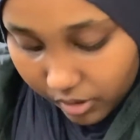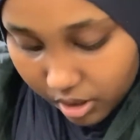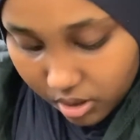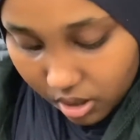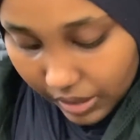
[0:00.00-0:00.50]

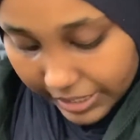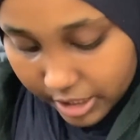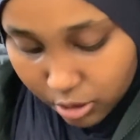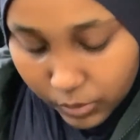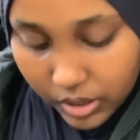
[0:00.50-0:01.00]
you know, I
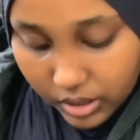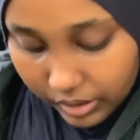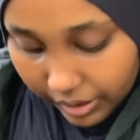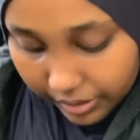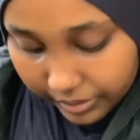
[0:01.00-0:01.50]
just want to,
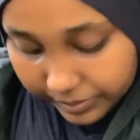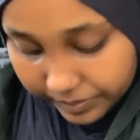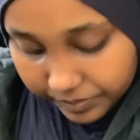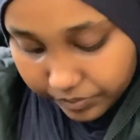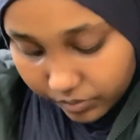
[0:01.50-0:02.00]
like,
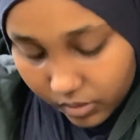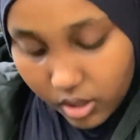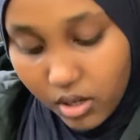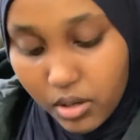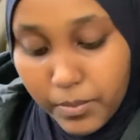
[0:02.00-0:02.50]
you
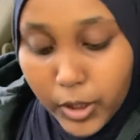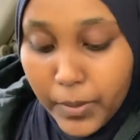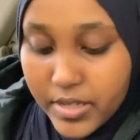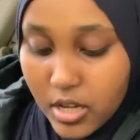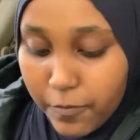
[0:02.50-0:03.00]
know, build
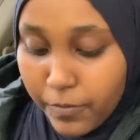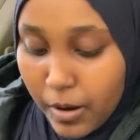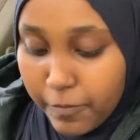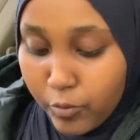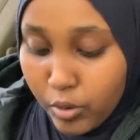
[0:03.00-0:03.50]
myself
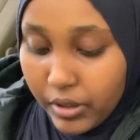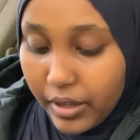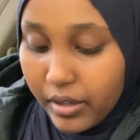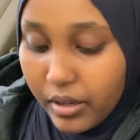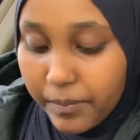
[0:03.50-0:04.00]
up for,
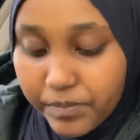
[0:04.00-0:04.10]
like, a